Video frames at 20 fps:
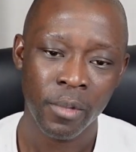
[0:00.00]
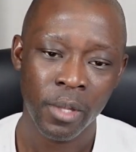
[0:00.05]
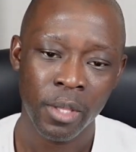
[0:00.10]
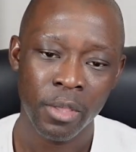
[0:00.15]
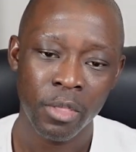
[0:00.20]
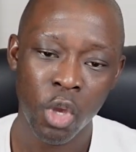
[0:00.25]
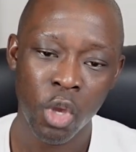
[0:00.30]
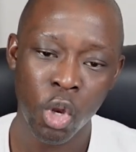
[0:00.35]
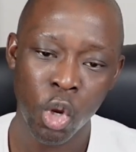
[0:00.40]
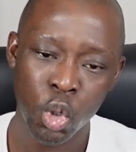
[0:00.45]

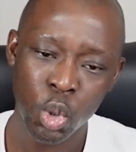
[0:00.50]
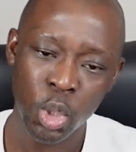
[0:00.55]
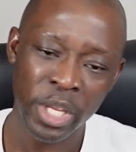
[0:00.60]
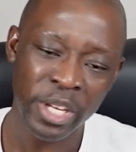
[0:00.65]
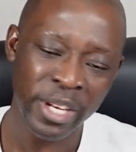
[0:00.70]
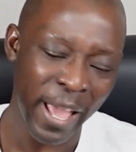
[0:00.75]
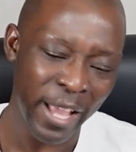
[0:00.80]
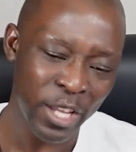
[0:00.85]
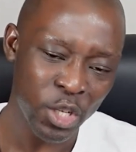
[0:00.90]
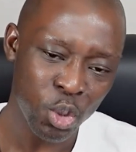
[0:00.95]
They're usually an
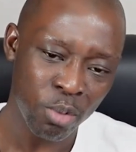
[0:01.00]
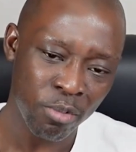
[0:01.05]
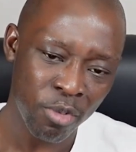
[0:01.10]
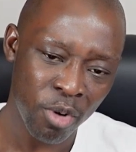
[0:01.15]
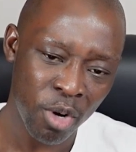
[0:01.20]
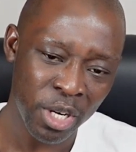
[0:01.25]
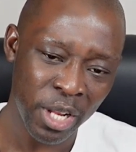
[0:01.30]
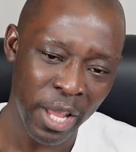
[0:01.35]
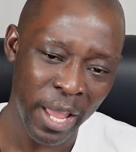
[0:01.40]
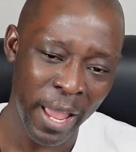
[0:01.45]

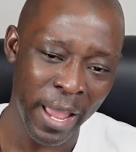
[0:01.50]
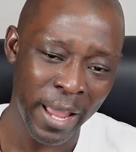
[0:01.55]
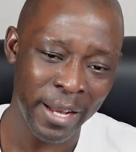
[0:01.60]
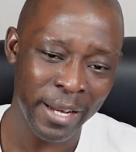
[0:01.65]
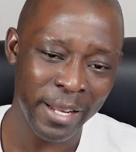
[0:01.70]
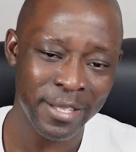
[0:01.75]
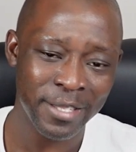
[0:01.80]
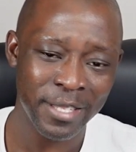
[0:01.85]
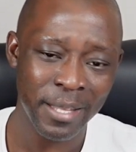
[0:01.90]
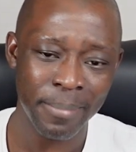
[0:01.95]
extrovert and can
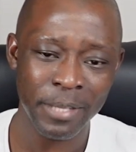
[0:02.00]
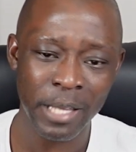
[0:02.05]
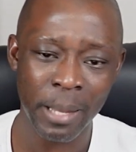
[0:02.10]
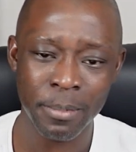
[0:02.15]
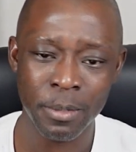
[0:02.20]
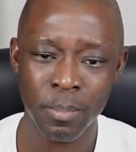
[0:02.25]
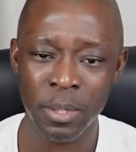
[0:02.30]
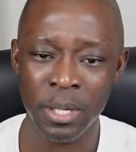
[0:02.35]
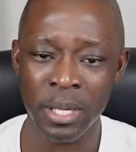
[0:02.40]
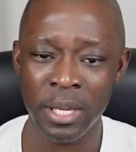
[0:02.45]
sometimes
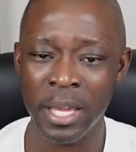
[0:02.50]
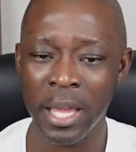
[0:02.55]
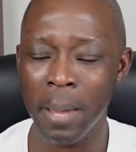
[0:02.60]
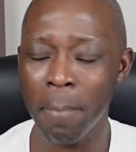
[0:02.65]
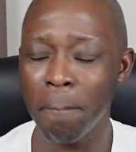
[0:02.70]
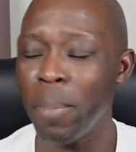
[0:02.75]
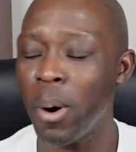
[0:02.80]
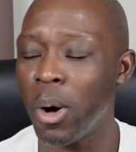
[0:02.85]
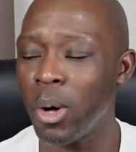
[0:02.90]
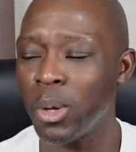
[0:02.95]
be
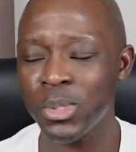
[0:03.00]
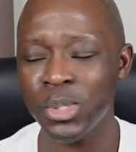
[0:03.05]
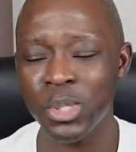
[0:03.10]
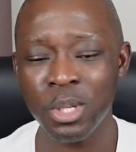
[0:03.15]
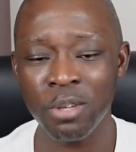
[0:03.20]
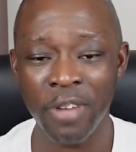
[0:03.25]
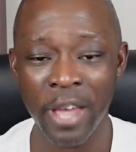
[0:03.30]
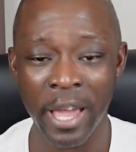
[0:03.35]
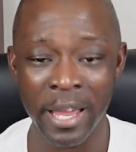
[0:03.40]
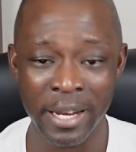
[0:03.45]
impulsive
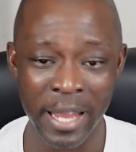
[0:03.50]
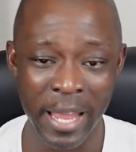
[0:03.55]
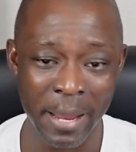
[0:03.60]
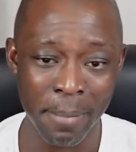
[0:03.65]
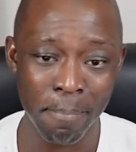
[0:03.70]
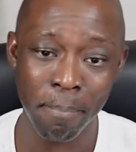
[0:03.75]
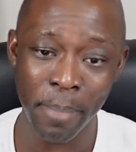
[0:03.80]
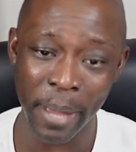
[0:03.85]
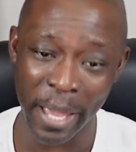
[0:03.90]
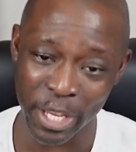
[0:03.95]
and
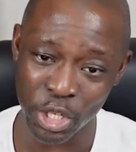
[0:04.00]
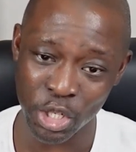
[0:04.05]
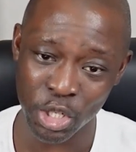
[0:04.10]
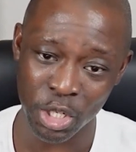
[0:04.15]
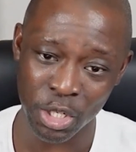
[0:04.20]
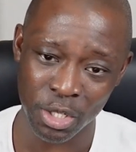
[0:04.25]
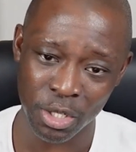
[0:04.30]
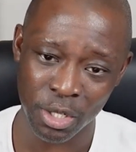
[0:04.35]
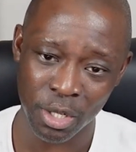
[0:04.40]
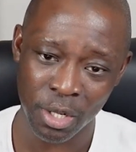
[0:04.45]

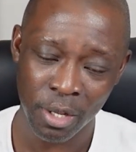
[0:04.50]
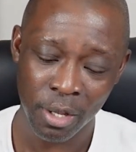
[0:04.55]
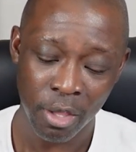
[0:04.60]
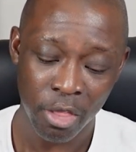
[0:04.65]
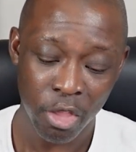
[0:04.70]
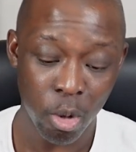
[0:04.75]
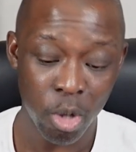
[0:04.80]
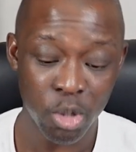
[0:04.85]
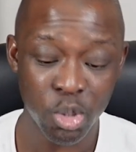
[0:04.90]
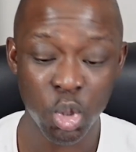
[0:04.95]
impatient. They're
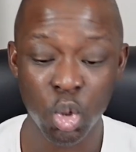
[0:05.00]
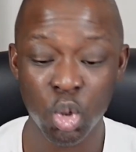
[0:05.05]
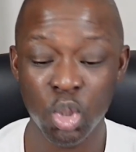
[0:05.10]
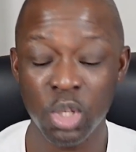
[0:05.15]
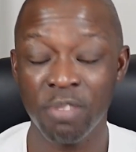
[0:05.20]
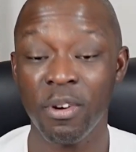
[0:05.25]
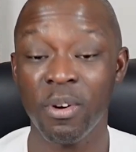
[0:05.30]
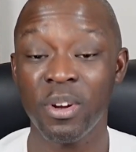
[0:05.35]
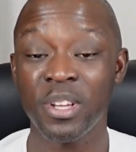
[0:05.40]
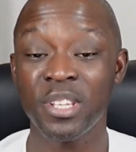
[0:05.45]
also usually
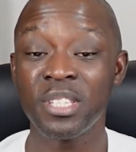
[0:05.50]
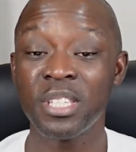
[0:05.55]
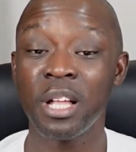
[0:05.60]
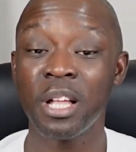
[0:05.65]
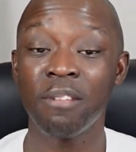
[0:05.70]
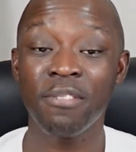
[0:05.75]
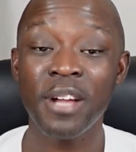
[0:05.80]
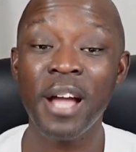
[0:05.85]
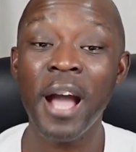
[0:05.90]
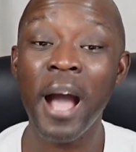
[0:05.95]
very
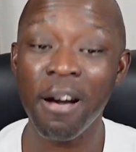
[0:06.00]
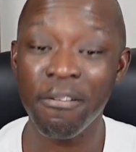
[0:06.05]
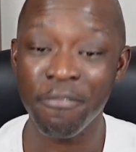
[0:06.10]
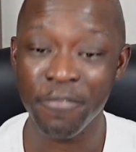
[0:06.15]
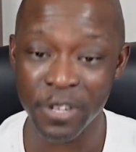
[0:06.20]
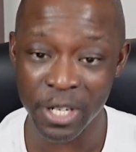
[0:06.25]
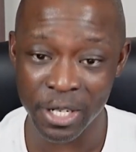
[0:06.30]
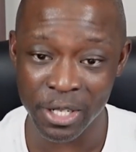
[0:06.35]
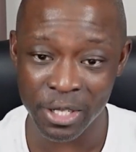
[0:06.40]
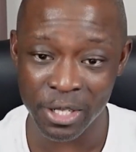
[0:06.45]

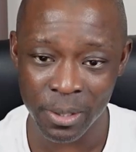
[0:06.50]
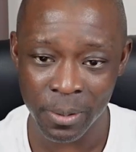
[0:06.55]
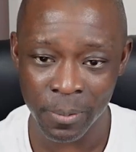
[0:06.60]
self-confident.